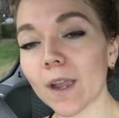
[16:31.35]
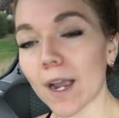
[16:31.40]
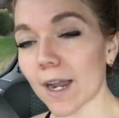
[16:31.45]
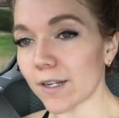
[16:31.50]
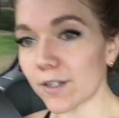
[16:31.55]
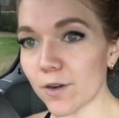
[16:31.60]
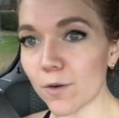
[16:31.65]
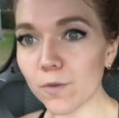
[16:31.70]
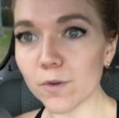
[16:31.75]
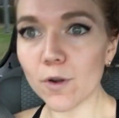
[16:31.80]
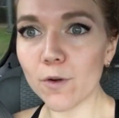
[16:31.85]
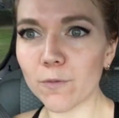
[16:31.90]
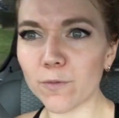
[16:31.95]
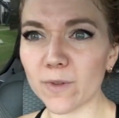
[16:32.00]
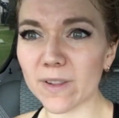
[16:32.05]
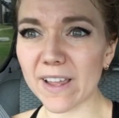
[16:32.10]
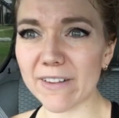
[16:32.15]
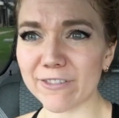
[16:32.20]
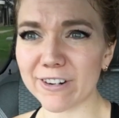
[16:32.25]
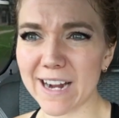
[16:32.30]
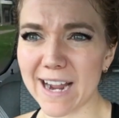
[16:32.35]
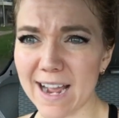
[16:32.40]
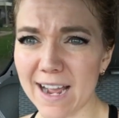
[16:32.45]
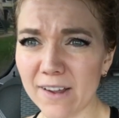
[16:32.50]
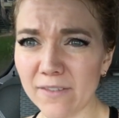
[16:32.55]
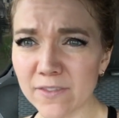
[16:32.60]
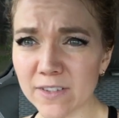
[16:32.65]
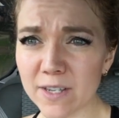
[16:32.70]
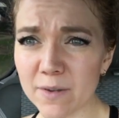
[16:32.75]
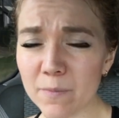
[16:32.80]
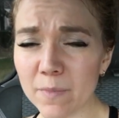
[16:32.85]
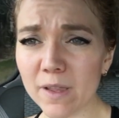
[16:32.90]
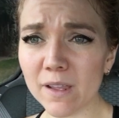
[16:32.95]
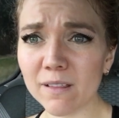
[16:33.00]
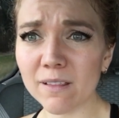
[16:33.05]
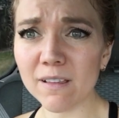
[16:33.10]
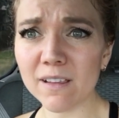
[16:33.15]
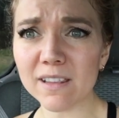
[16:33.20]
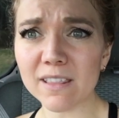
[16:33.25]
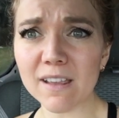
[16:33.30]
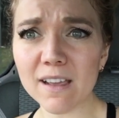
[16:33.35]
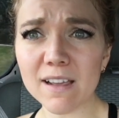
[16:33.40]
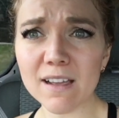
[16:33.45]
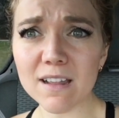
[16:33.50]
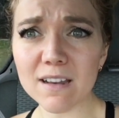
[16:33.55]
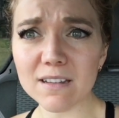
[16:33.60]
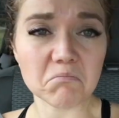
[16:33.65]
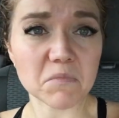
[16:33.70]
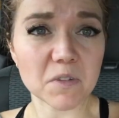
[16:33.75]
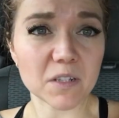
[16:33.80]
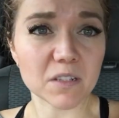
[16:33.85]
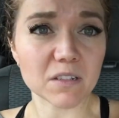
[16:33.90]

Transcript: I don't know if we'll ever have something like that. Well,